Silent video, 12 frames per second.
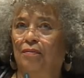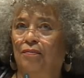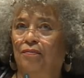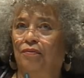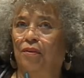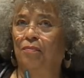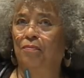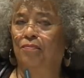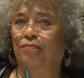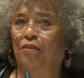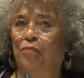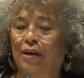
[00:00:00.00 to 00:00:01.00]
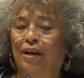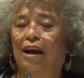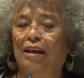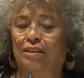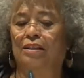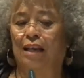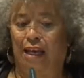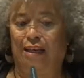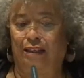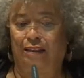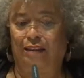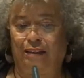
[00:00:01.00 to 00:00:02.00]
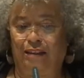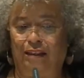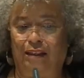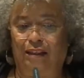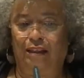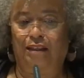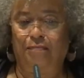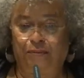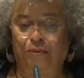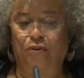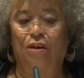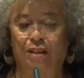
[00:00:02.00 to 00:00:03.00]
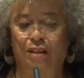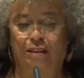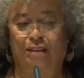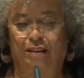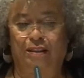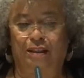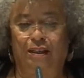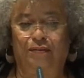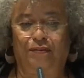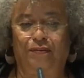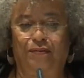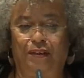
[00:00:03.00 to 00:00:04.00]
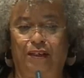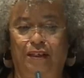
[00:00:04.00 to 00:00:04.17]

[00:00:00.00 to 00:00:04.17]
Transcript: from where I stand, the importance of